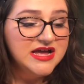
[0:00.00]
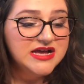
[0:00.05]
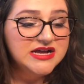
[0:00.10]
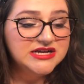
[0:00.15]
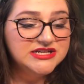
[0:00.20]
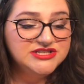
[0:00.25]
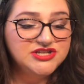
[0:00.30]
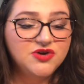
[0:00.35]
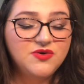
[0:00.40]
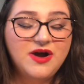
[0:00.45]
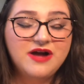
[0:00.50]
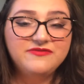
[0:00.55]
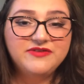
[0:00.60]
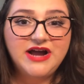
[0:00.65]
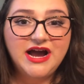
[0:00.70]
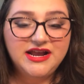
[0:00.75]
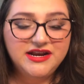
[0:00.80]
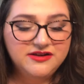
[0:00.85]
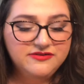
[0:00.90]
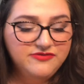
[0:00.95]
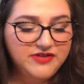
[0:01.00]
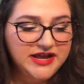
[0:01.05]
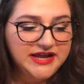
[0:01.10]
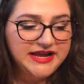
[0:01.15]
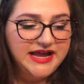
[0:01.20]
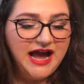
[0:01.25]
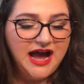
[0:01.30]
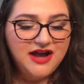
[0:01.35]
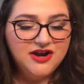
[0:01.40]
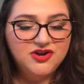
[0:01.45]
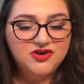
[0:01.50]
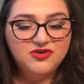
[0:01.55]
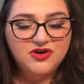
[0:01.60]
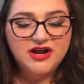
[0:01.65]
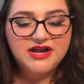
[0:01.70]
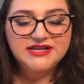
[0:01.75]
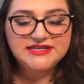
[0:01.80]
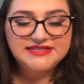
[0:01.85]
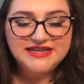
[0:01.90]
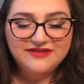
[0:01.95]
So I've kind of like
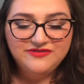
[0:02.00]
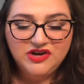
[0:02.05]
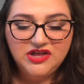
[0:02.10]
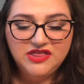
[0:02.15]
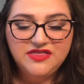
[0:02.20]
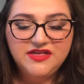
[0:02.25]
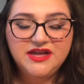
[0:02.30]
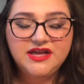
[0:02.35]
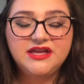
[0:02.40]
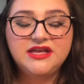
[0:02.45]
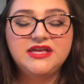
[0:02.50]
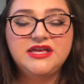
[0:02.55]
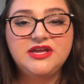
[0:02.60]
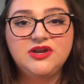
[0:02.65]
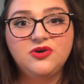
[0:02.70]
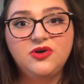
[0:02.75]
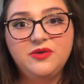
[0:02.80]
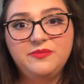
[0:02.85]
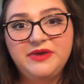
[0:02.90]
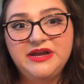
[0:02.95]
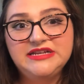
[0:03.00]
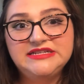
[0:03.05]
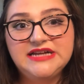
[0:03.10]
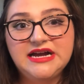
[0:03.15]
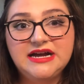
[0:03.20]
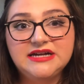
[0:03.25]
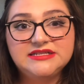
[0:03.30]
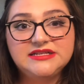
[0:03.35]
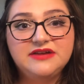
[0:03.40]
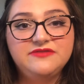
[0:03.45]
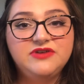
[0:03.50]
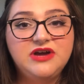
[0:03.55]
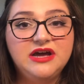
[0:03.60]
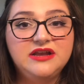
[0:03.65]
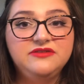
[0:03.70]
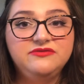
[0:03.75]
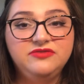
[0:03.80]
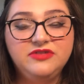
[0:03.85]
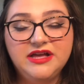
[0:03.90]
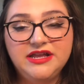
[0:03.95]
categorized everything here on my desk. I've kind
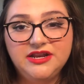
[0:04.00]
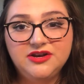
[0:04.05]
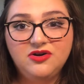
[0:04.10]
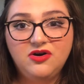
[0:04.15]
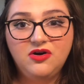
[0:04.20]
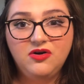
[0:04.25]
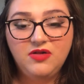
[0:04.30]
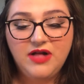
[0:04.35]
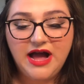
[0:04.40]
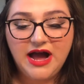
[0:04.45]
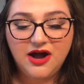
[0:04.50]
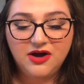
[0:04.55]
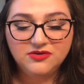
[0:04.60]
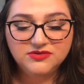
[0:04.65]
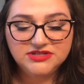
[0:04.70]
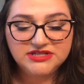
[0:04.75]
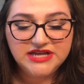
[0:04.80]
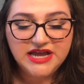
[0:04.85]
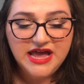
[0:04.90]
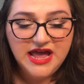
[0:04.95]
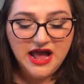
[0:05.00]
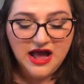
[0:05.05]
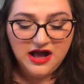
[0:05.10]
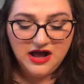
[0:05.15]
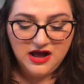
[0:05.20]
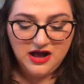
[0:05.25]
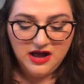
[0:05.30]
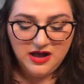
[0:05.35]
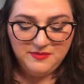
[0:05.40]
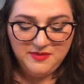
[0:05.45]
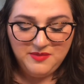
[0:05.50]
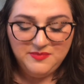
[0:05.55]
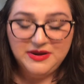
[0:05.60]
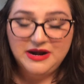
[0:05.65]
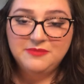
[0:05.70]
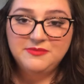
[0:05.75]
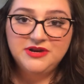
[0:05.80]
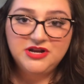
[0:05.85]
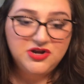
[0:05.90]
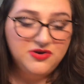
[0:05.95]
of laid it all out, but I'm
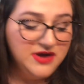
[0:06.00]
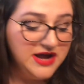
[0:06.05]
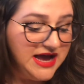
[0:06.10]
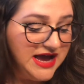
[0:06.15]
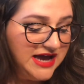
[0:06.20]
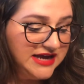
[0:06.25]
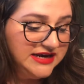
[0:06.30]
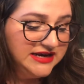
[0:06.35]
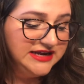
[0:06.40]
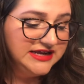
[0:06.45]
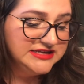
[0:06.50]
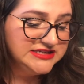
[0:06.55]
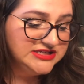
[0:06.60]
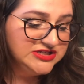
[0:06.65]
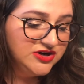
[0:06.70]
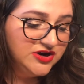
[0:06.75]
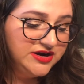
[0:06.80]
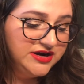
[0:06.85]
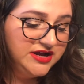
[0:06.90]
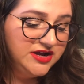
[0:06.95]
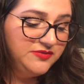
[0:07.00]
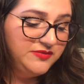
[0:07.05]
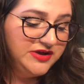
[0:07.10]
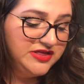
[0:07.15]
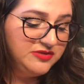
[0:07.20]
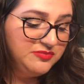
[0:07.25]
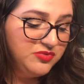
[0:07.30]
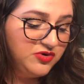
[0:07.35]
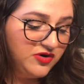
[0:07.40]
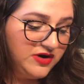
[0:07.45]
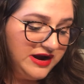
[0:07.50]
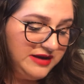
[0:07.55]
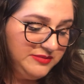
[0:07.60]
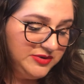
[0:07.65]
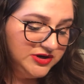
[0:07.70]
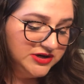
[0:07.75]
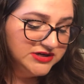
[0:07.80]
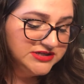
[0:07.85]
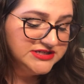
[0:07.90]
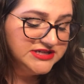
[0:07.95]
going to go ahead and get started with
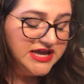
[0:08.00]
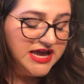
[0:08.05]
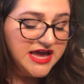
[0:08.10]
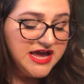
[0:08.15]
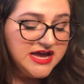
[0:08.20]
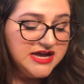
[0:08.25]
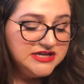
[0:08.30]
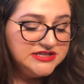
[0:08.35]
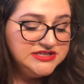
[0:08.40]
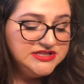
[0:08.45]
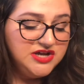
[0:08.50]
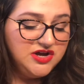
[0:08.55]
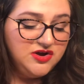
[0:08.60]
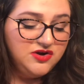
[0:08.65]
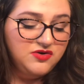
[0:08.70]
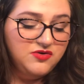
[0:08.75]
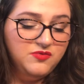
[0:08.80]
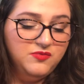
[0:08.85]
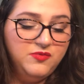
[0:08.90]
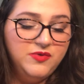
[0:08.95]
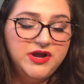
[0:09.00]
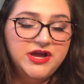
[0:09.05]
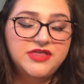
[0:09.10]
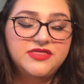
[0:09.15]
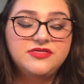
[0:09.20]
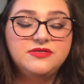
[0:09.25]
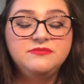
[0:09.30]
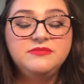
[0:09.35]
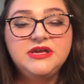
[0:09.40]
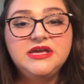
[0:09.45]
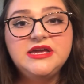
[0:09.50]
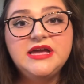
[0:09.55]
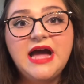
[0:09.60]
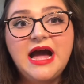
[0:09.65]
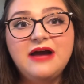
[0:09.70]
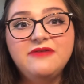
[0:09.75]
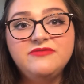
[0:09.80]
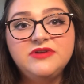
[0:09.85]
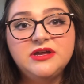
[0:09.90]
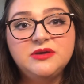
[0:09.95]
primers. So with me
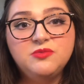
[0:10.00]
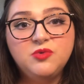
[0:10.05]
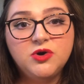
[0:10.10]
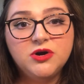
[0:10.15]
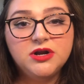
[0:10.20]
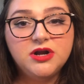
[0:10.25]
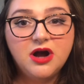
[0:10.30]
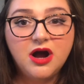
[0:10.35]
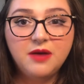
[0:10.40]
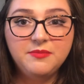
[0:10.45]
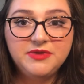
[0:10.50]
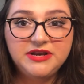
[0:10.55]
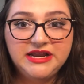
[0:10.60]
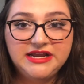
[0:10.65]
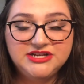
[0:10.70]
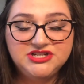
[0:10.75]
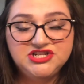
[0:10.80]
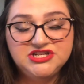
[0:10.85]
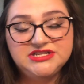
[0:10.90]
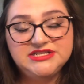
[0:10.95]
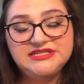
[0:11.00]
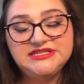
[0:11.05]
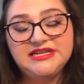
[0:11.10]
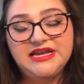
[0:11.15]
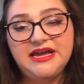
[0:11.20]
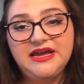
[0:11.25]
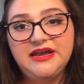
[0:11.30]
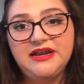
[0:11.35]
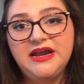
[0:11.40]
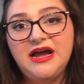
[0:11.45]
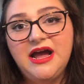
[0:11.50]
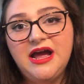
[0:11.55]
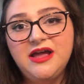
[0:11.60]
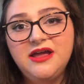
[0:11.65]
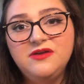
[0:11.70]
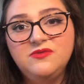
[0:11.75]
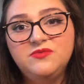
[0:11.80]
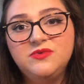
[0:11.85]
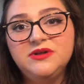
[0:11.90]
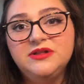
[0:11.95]
having more combination skin, I
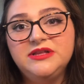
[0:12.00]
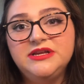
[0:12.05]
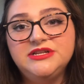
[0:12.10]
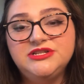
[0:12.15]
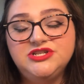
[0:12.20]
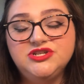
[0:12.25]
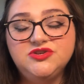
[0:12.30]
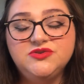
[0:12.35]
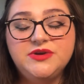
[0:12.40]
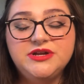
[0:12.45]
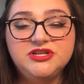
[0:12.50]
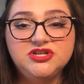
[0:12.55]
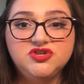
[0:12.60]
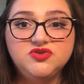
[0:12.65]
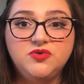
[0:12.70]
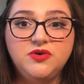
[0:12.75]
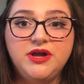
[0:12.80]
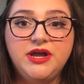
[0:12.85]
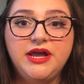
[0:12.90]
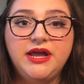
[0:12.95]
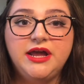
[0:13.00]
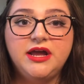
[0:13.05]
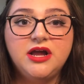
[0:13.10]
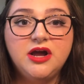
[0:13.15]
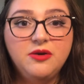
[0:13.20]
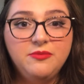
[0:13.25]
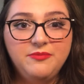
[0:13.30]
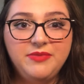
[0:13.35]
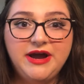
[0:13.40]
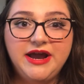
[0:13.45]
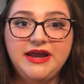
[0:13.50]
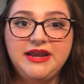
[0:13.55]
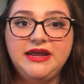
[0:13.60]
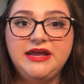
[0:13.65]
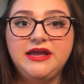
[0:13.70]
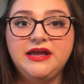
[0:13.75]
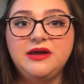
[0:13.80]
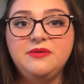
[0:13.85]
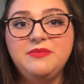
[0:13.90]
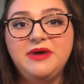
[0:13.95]
really do enjoy
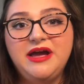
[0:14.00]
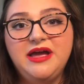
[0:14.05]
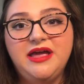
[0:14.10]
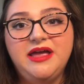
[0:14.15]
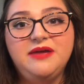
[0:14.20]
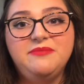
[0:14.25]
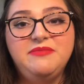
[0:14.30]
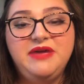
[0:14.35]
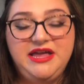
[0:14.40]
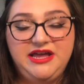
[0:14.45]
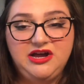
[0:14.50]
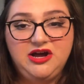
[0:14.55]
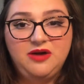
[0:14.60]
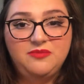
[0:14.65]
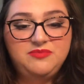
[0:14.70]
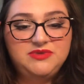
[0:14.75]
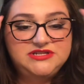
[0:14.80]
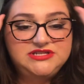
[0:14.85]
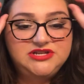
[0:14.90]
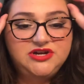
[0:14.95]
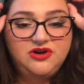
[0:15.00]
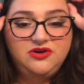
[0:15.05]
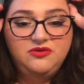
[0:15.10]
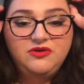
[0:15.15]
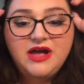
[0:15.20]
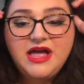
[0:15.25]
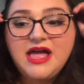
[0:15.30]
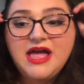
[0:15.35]
combining my makeup. So